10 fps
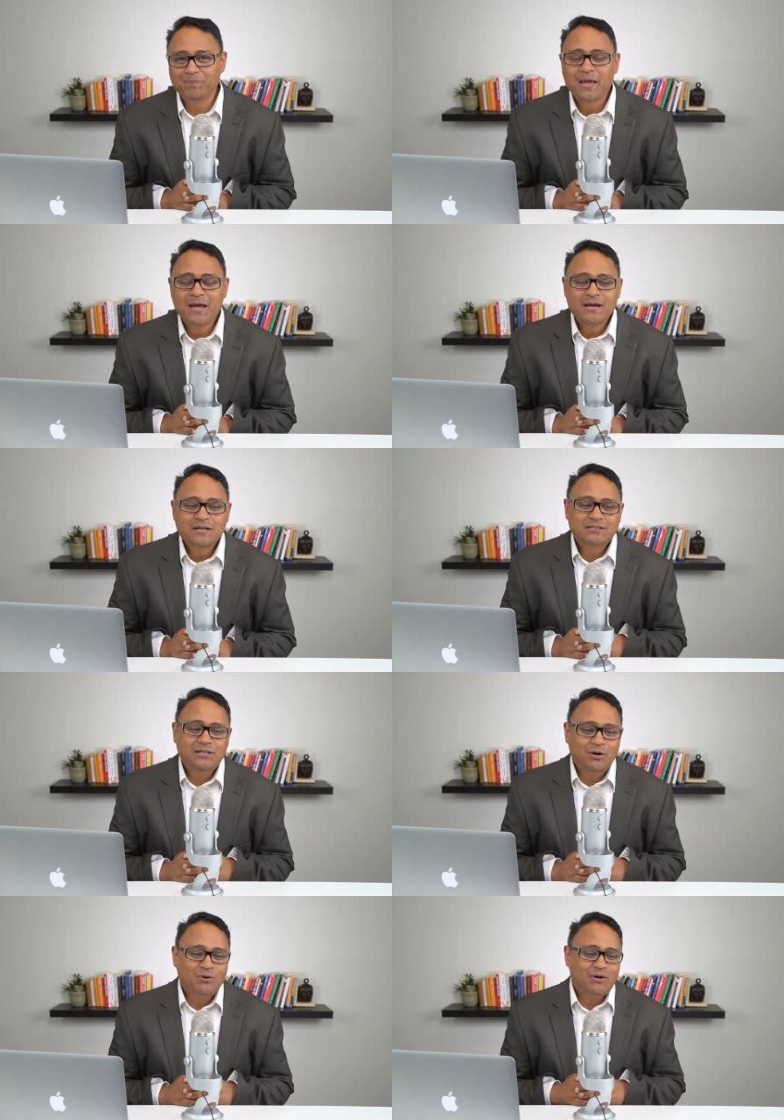
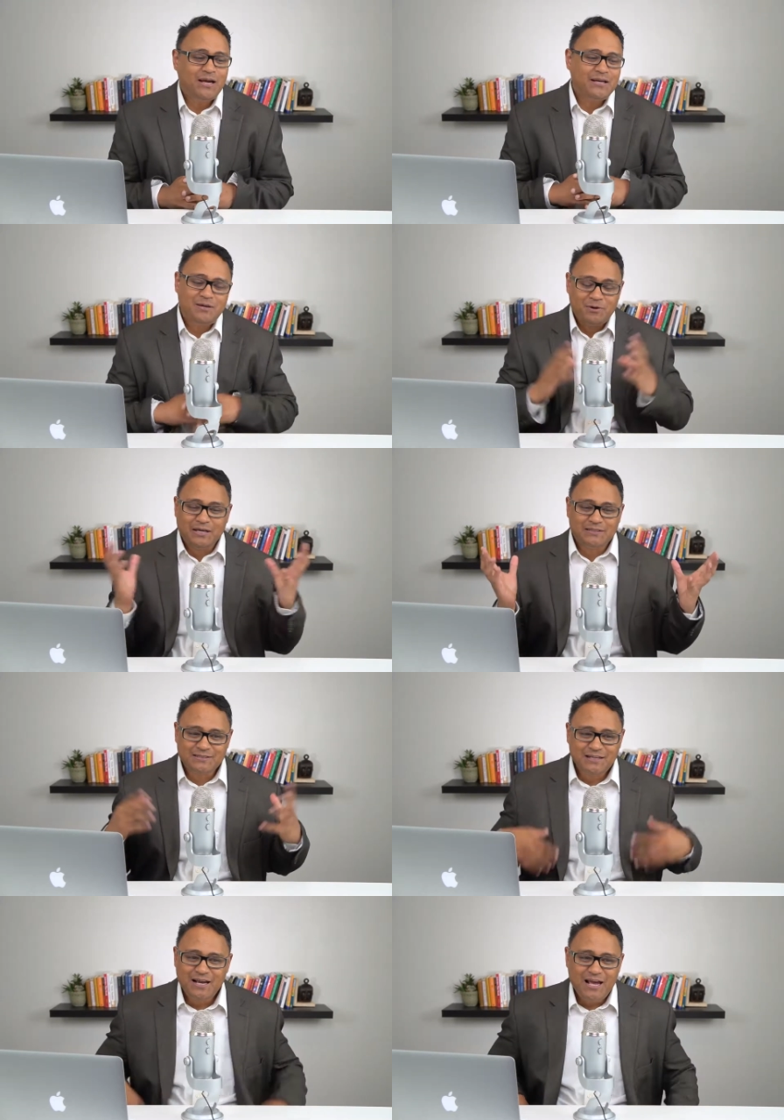So anyways,
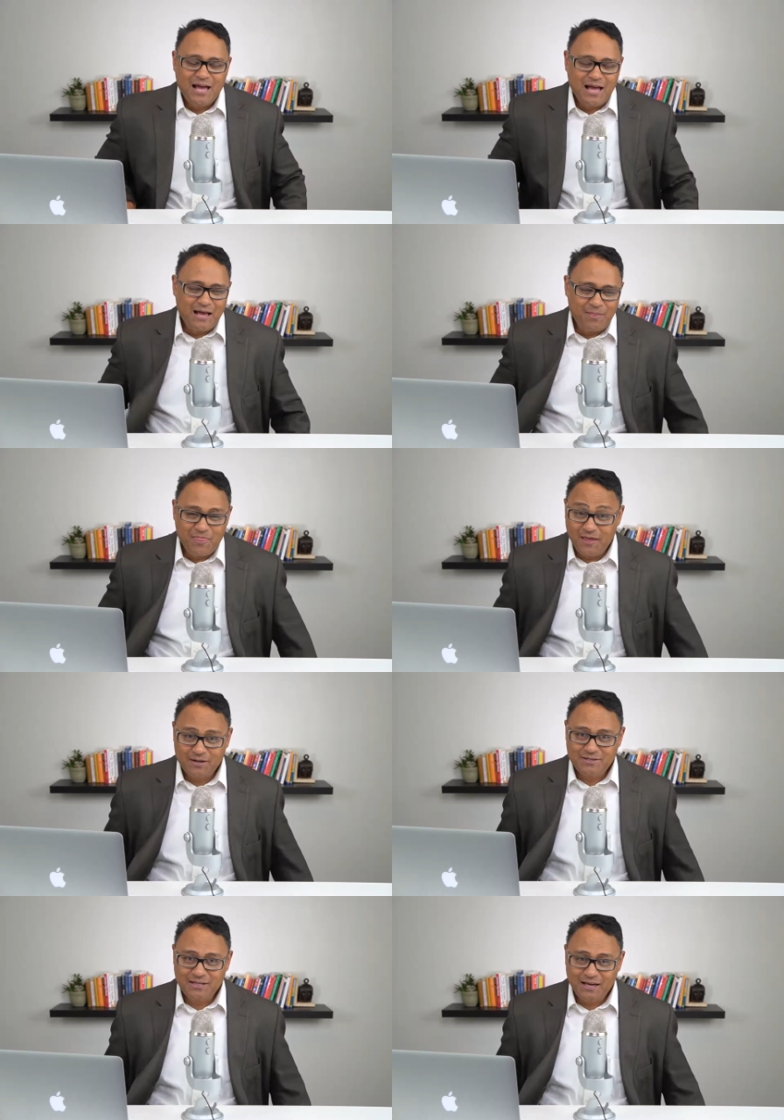that
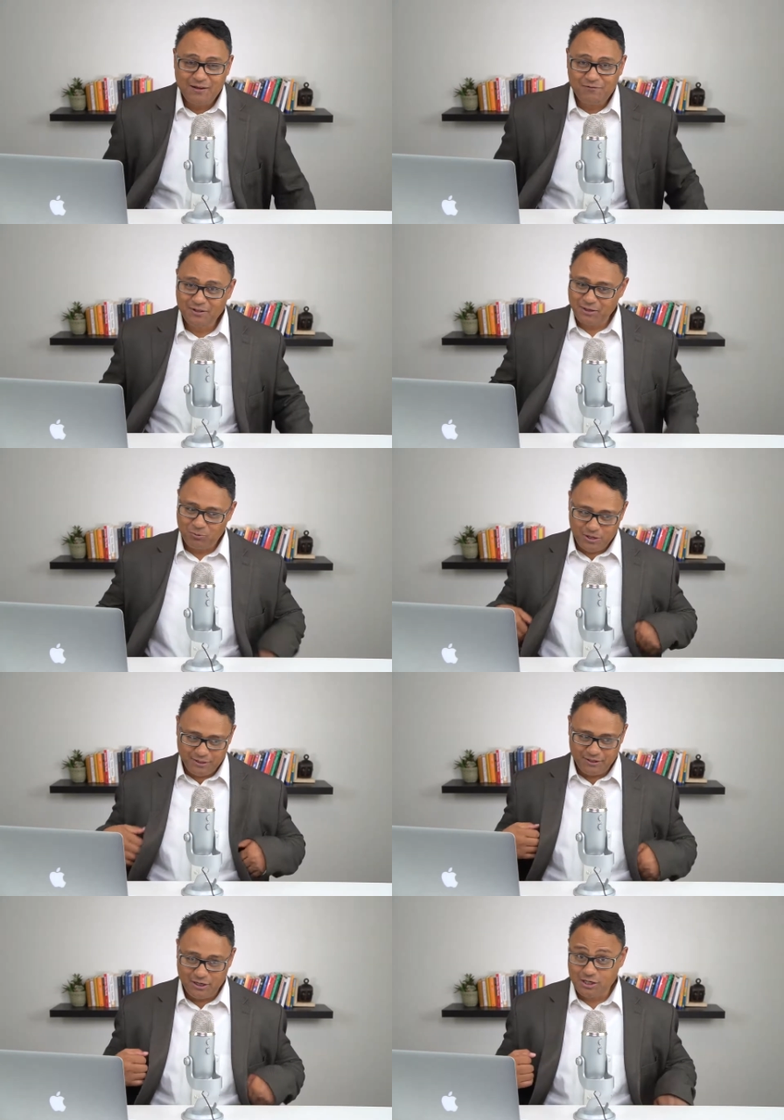aside, I feel like we're at the
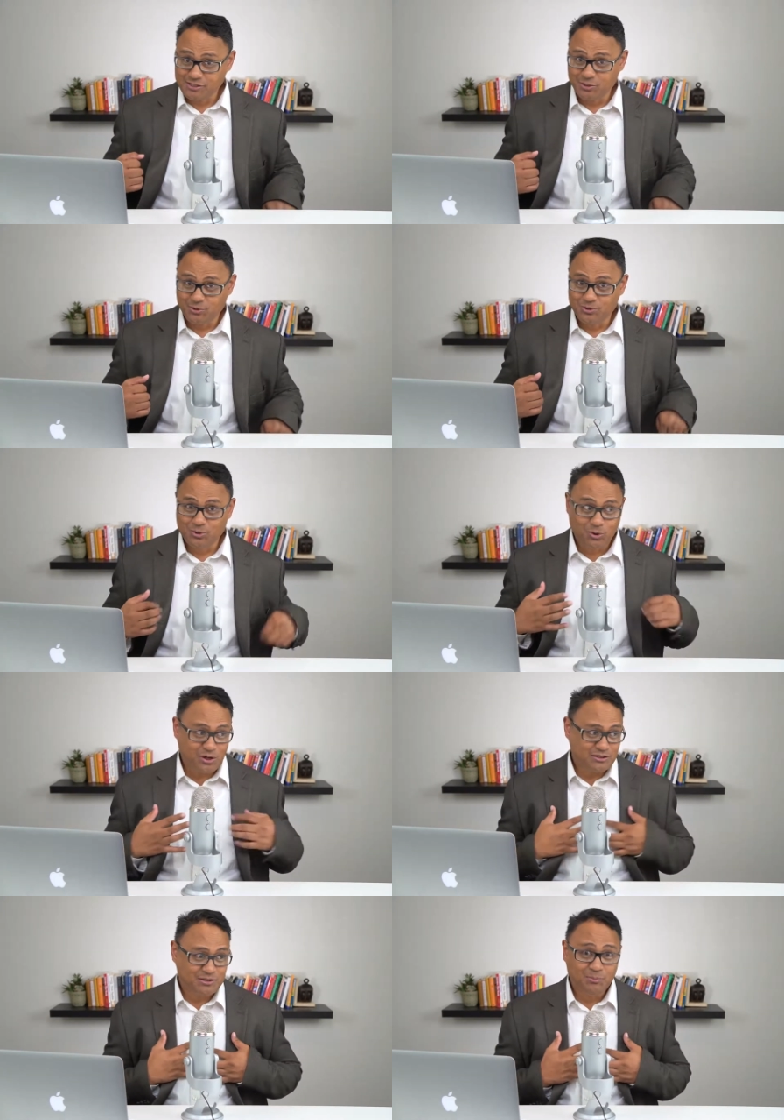Oscars or at
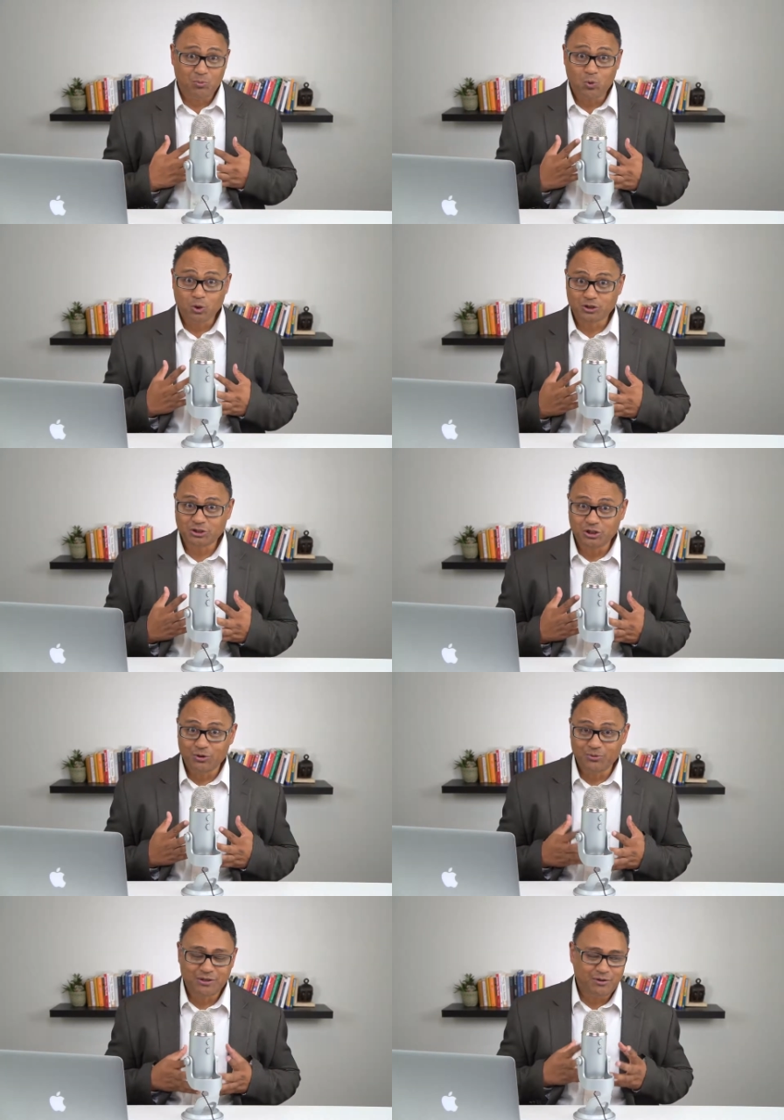some award show,
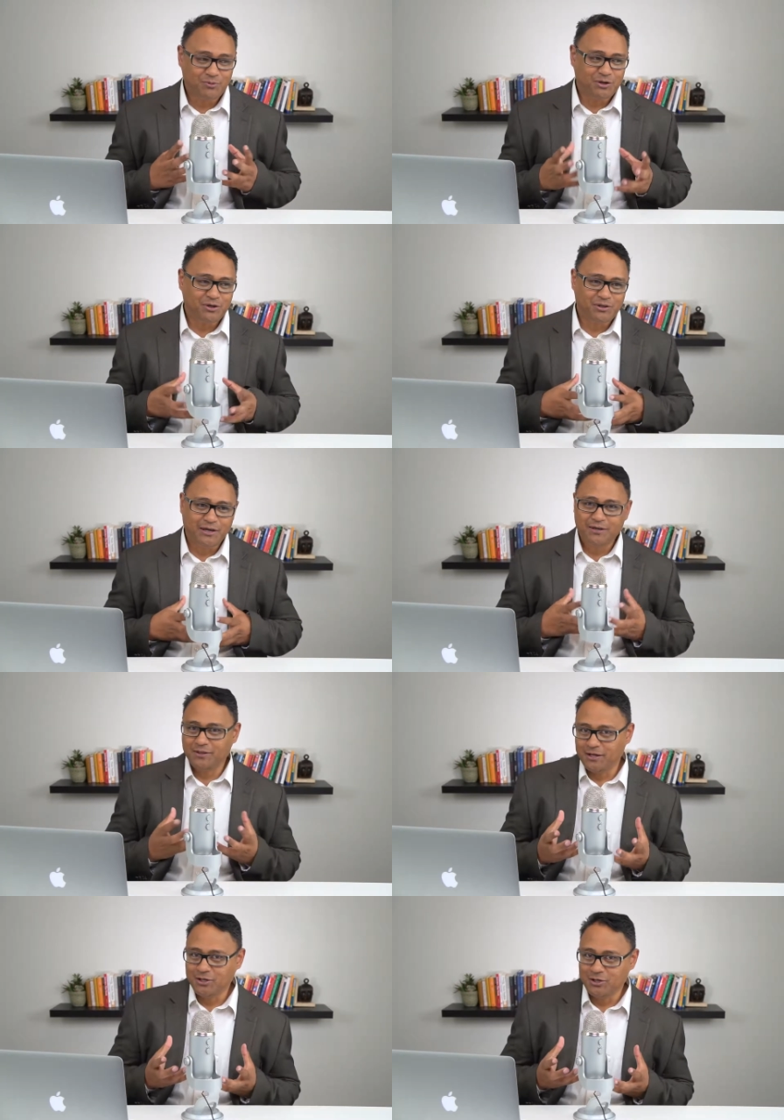where you're like,
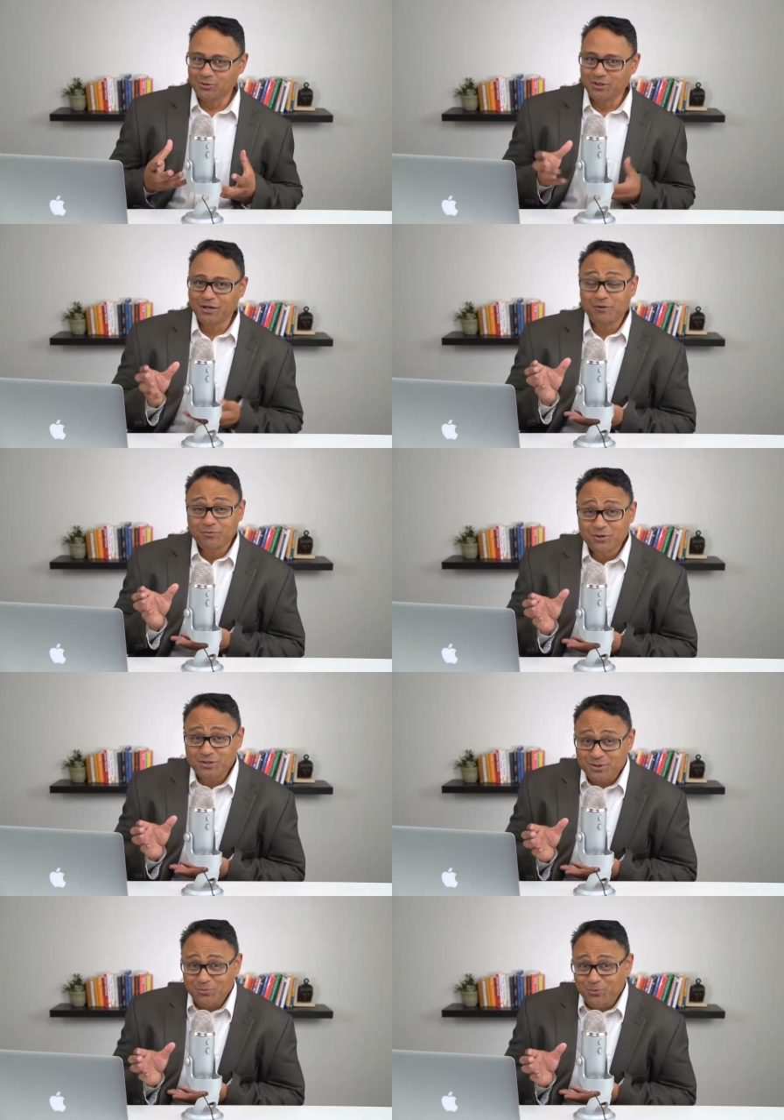thank you for this
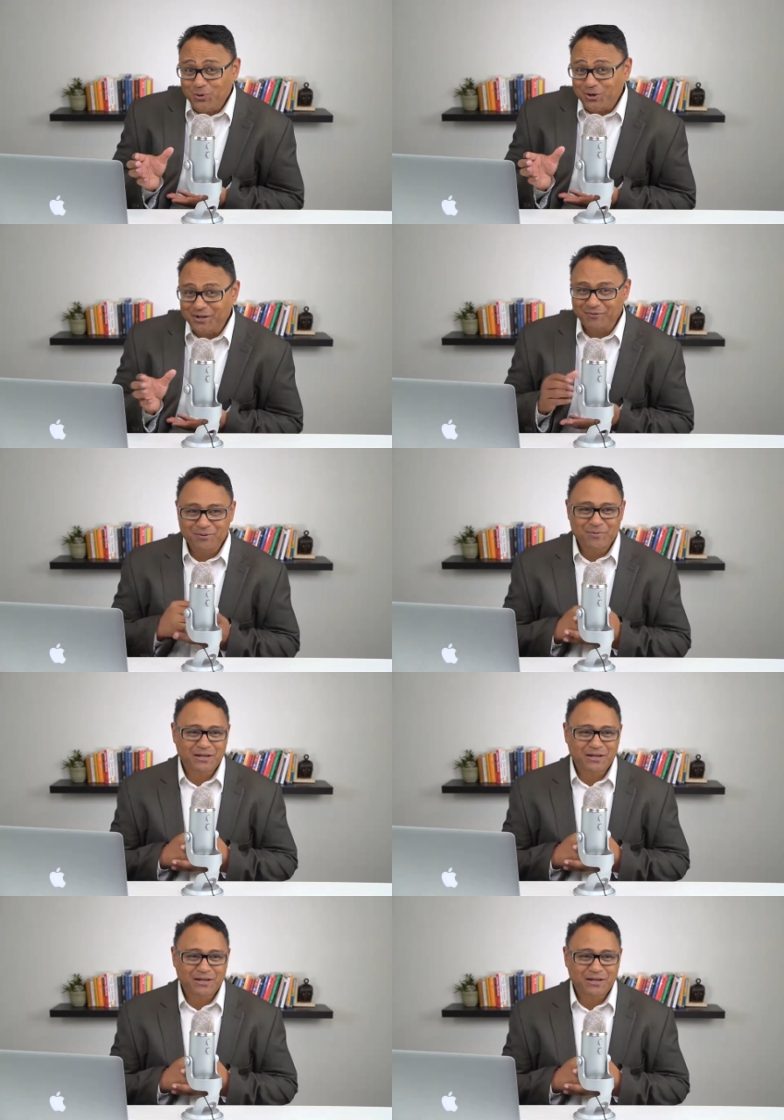award, everybody.